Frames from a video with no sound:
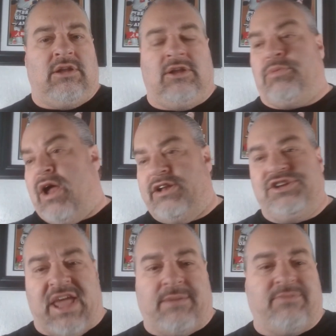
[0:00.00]
LeBron
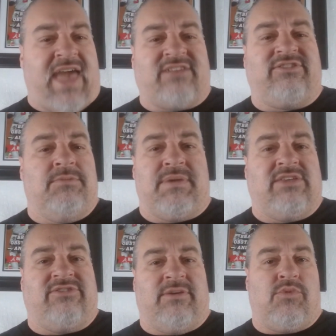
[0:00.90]
James has to
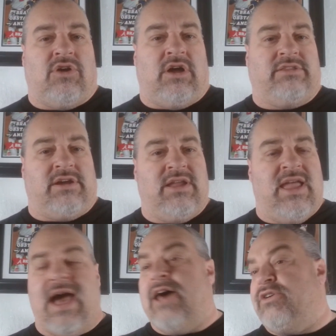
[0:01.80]
be somewhere on there.
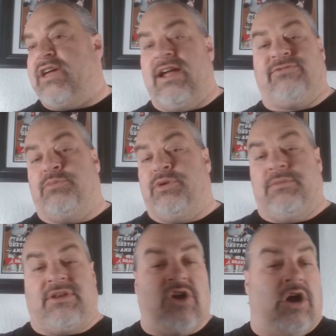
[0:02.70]
I don't care if you put
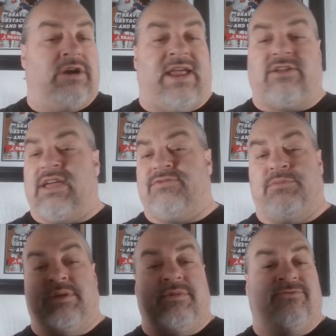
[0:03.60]
him at guard. I don't care if you
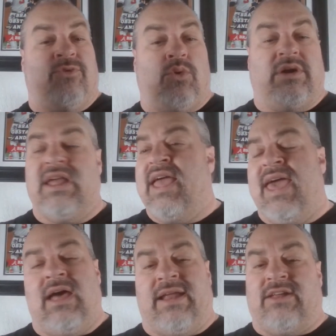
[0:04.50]
put him at forward.
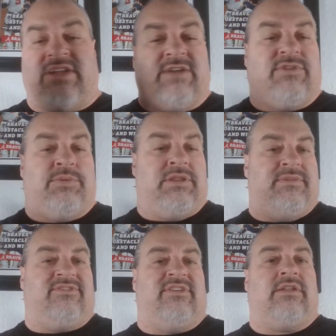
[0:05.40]
Hell, I don't care if you put him
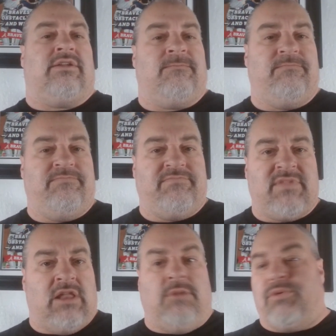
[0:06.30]
at center.
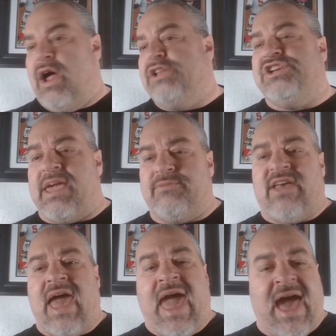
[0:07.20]
LeBron James
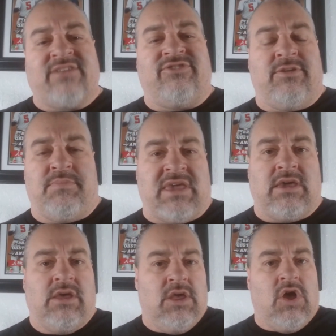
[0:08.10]
has to
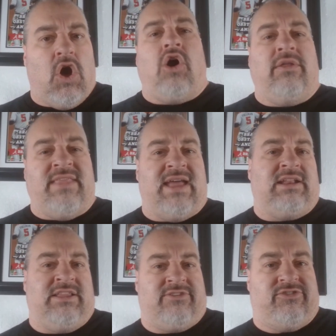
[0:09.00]
be on that
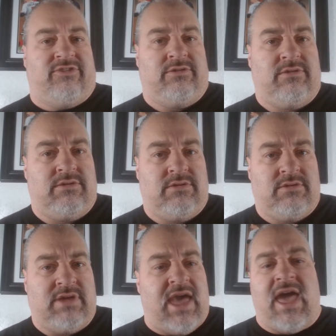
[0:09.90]
list.
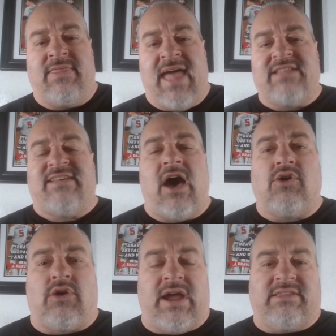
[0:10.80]
And that's how
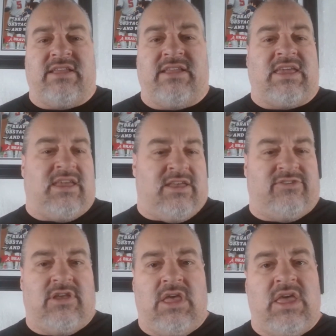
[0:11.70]
great that he
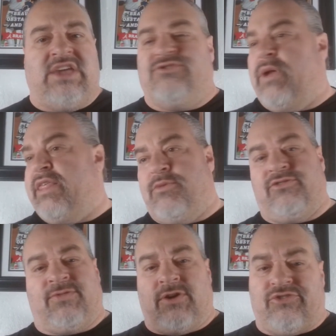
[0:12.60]
is. He's one of the
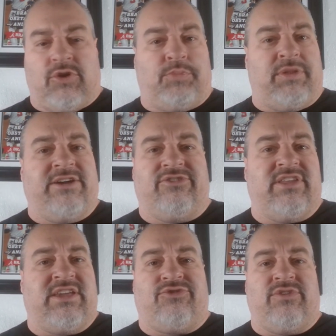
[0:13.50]
most versatile players in
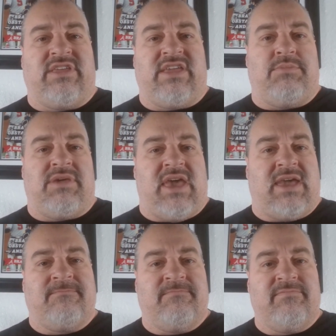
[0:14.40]
the history of the
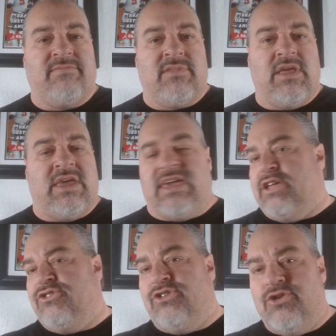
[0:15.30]
NBA. He
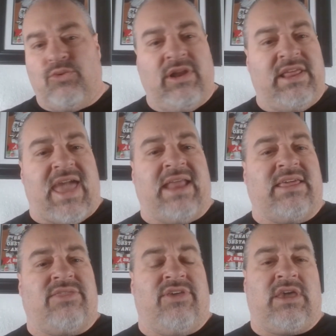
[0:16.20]
can do really
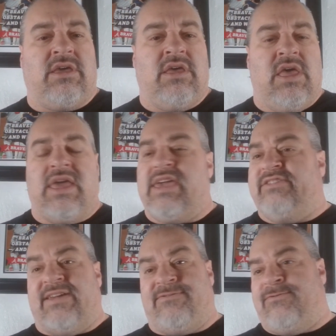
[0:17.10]
anything.
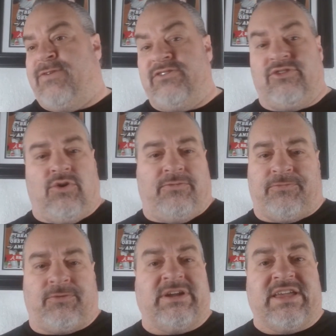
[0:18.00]
He's a physical
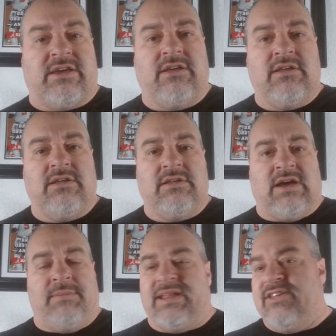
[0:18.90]
freak.
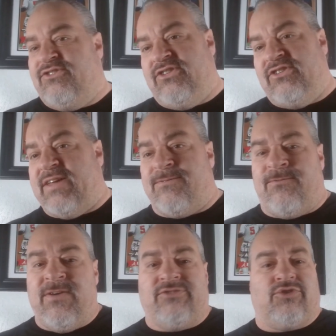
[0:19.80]
I mean, he's just a
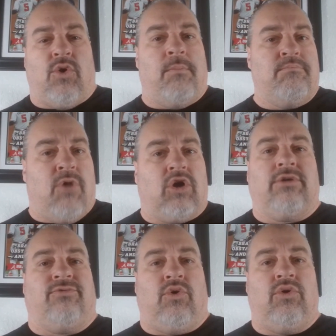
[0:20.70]
physical
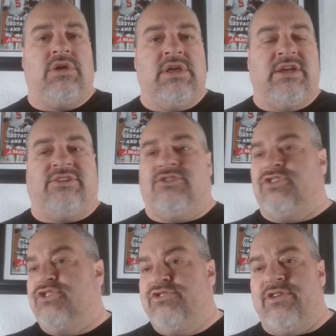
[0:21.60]
marvel to
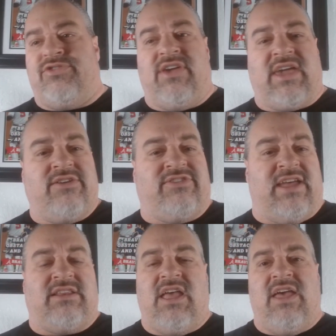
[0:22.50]
do the things
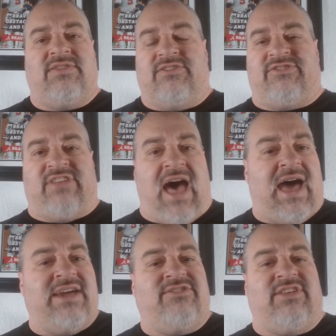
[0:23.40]
that the
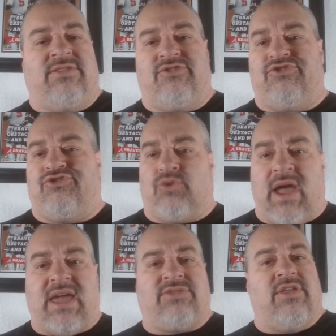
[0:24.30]
size and the
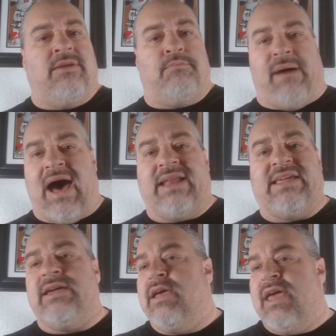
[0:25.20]
strength and the
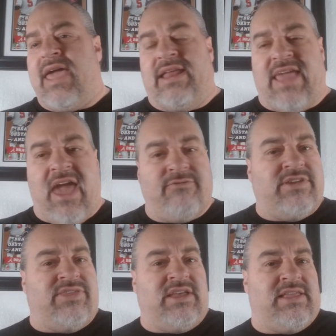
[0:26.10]
body and
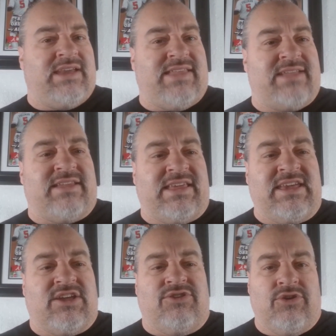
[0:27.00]
everything like that that
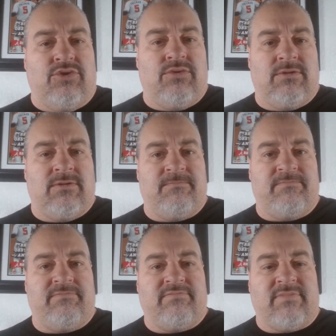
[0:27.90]
he could do
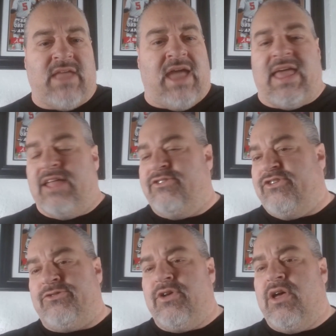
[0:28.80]
and
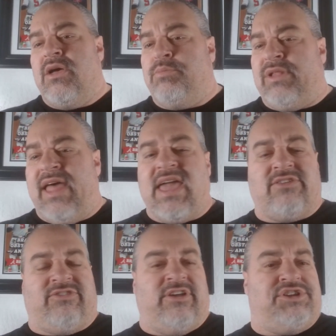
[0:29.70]
just play
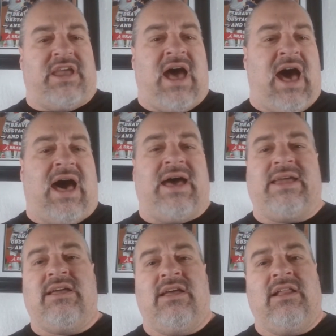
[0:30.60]
at such a
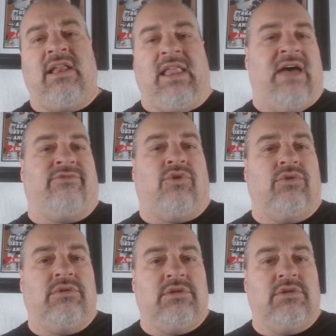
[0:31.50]
high level.